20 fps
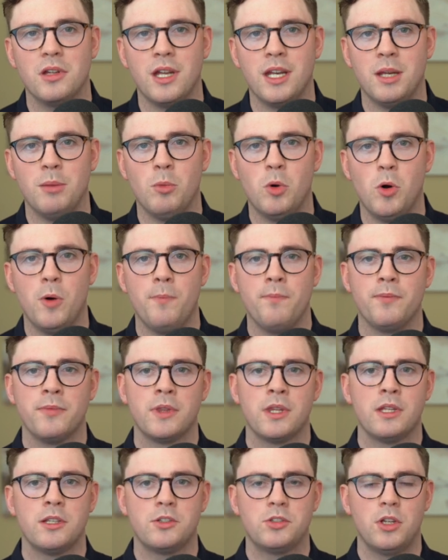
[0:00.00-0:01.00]
anymore.
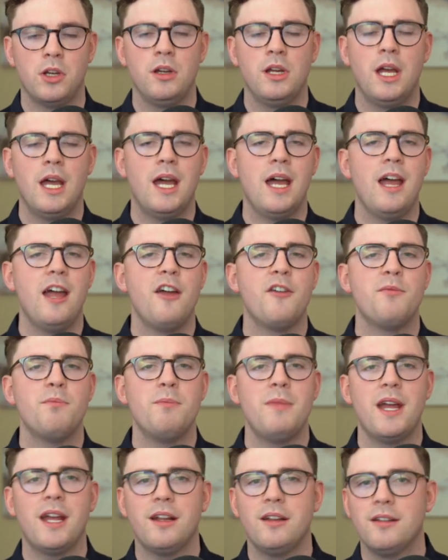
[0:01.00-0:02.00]
So if
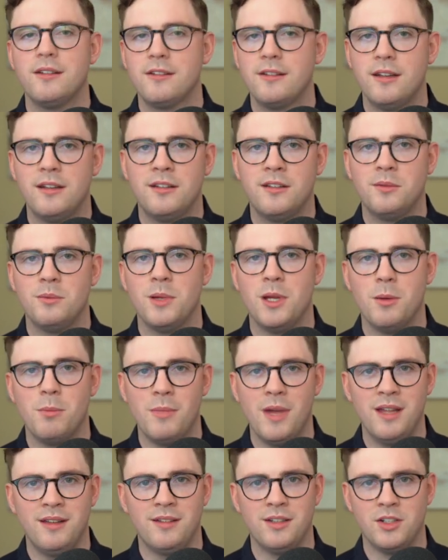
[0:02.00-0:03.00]
Megan sends me a
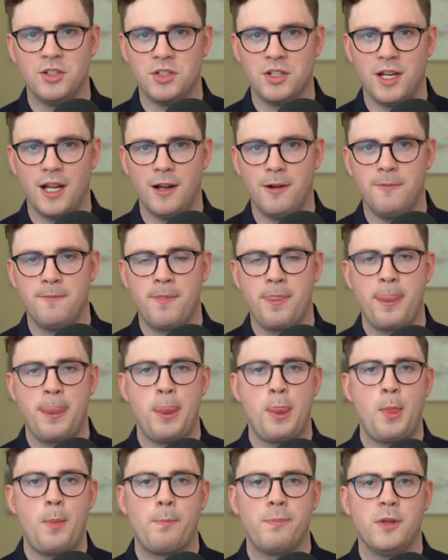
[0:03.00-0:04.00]
message now,
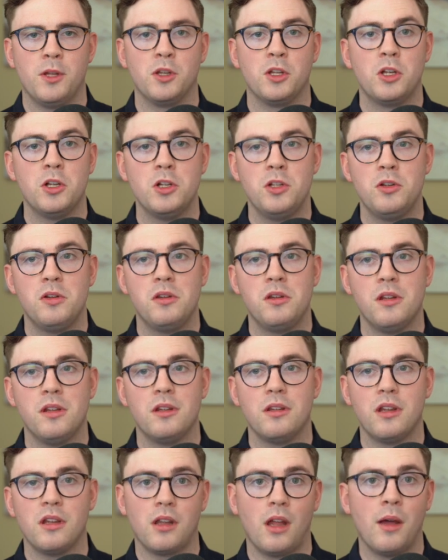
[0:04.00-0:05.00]
you know, the good news
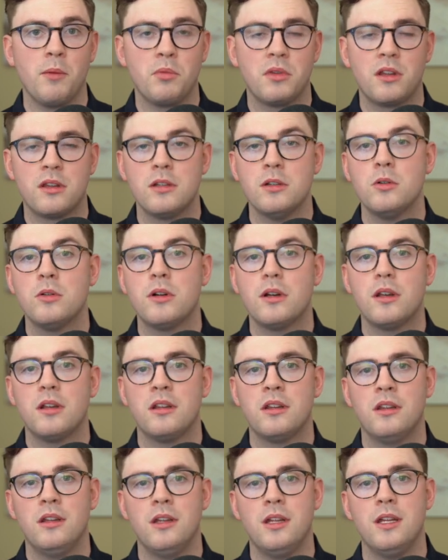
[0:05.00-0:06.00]
is I'm still going to
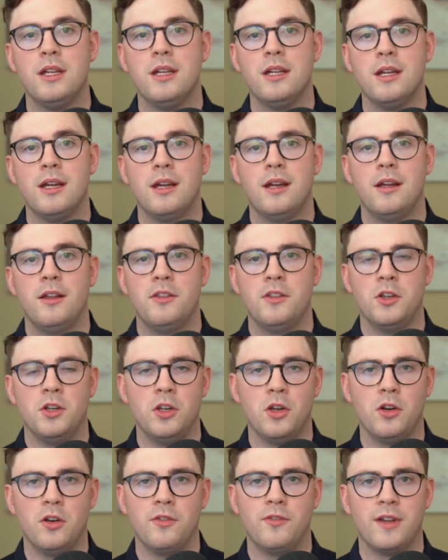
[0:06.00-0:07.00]
see the
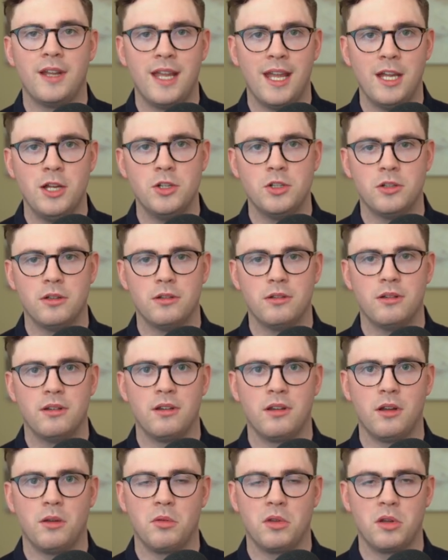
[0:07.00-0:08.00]
notification.
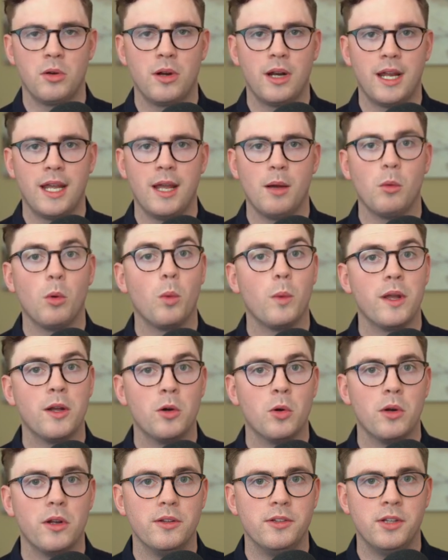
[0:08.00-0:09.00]
So I'm going to get what we
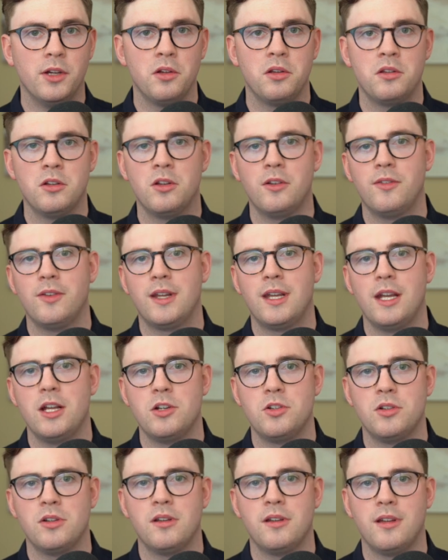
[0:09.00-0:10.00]
call a toast
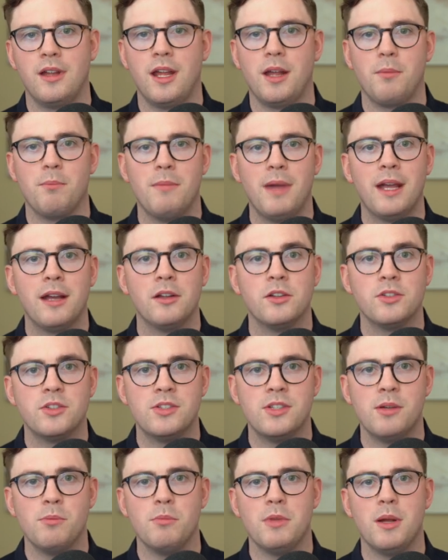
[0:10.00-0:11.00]
notification saying Megan
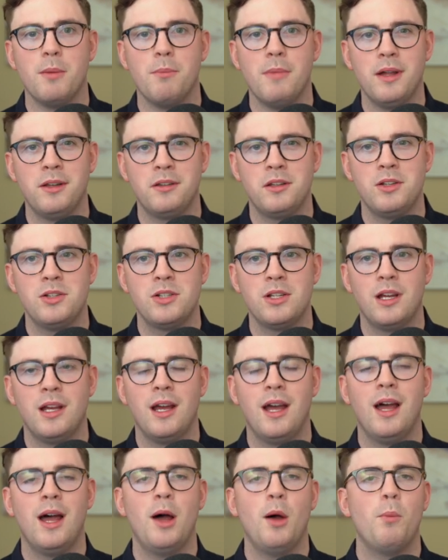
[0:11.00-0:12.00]
sent me a message,
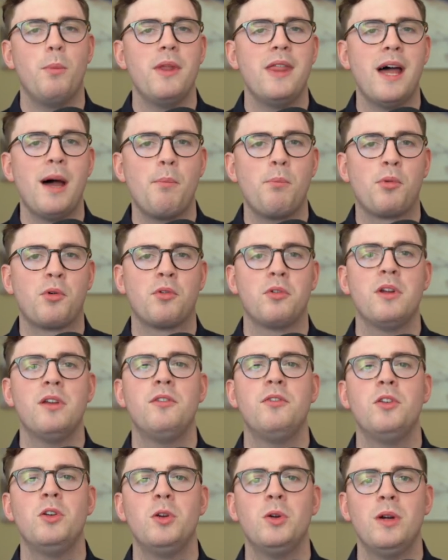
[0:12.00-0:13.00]
but that
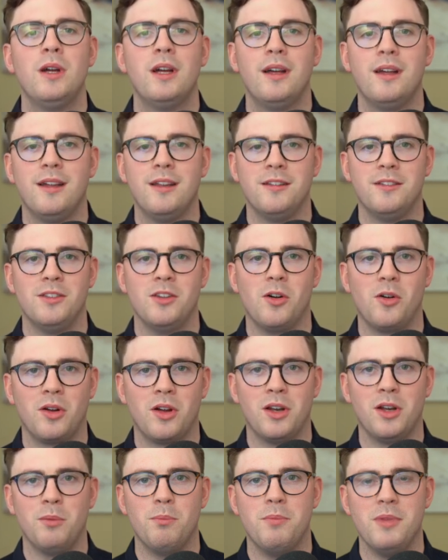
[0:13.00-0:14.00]
preview is not
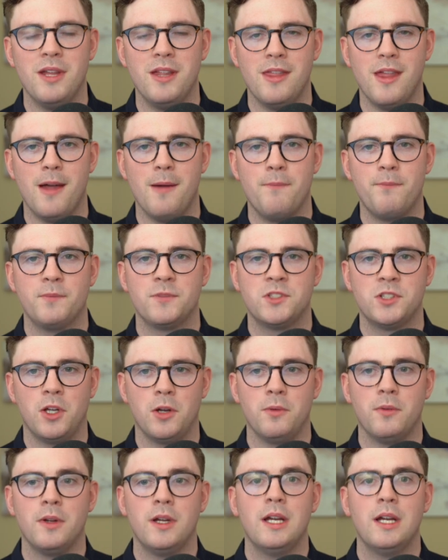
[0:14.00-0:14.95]
going to be there. So